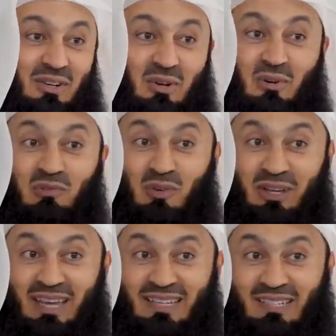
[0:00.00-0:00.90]
Don't
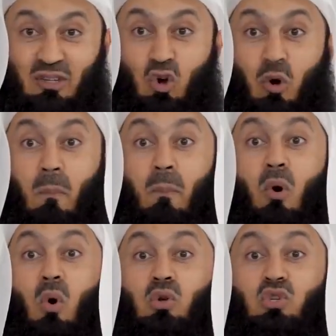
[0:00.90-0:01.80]
forget your
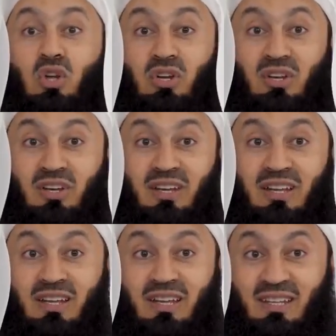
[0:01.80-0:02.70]
portion
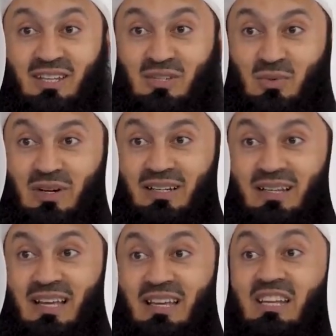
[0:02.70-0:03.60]
in this world.
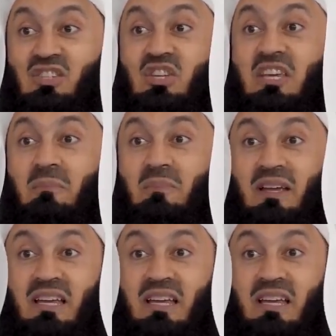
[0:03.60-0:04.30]
Nasib.